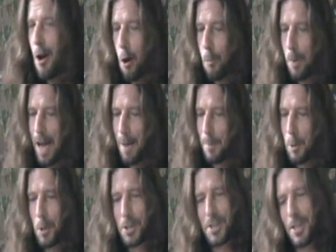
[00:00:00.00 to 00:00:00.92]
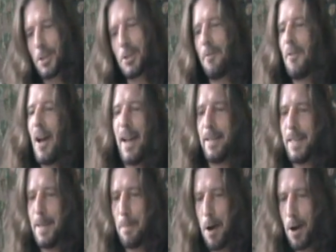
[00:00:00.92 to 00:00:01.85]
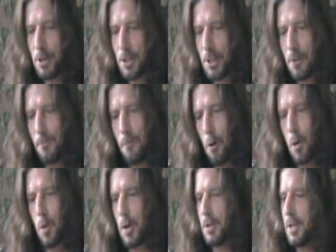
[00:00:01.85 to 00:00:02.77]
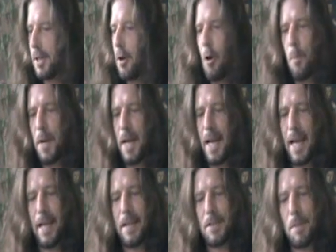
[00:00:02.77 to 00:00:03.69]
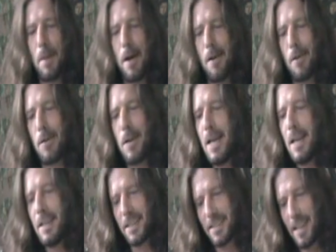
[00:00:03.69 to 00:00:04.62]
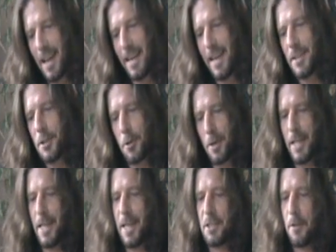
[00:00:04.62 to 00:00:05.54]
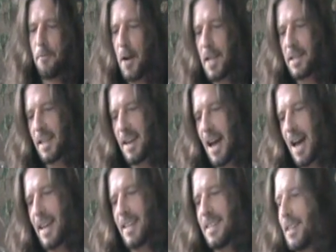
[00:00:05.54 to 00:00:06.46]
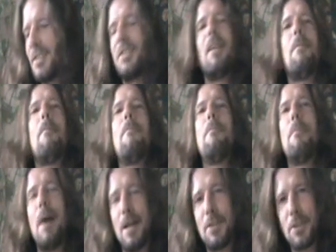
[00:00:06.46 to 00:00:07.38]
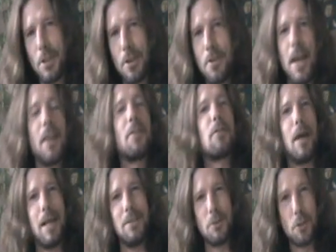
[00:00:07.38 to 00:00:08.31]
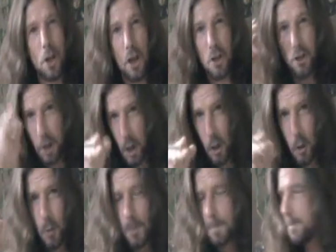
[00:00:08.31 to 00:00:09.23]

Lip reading: Obama will still defiantly march forward to Copenhagen tomorrow to sign a treaty to fight the non-existent monster that threatens you.